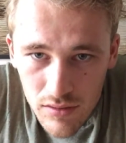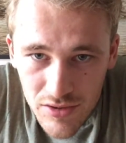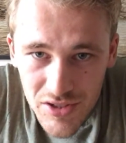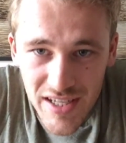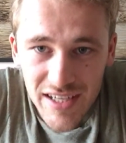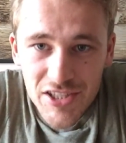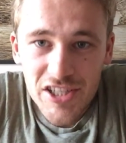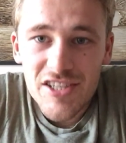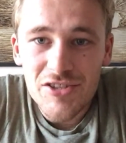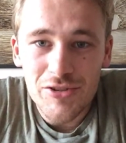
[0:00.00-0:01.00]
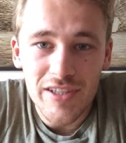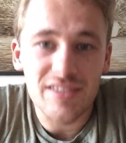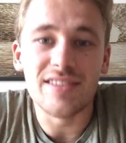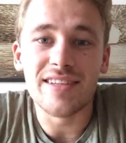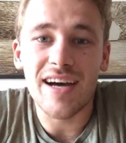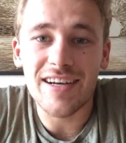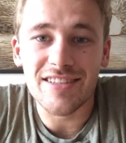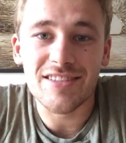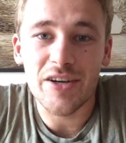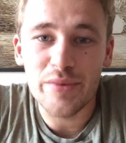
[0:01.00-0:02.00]
Just ate a cheese string.
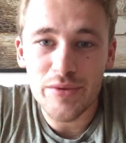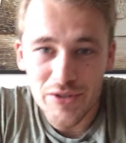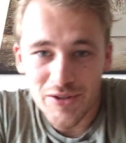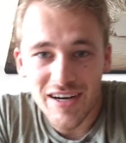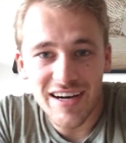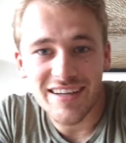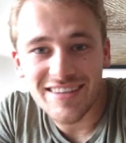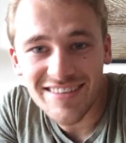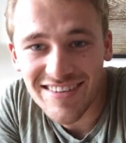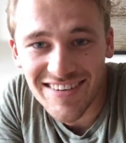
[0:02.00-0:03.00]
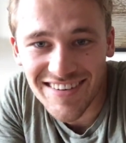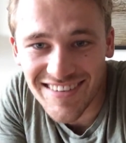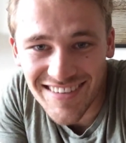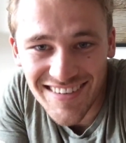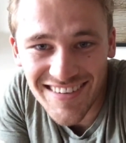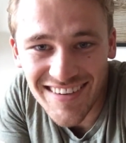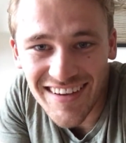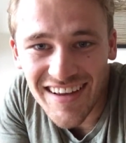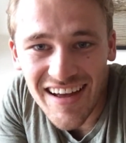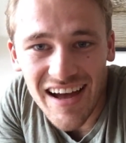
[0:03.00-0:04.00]
Nice, hope it was alright.
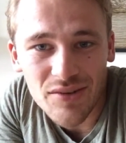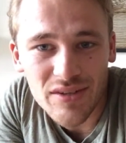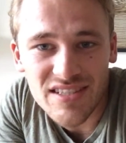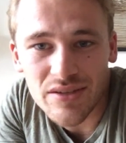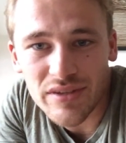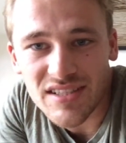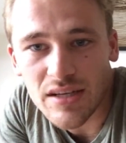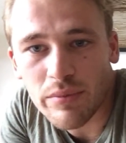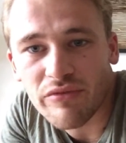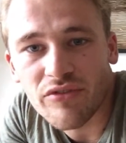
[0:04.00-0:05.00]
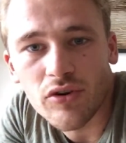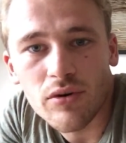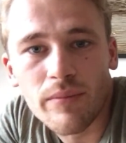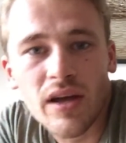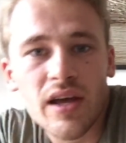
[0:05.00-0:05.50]
How do I deal with a dip in form?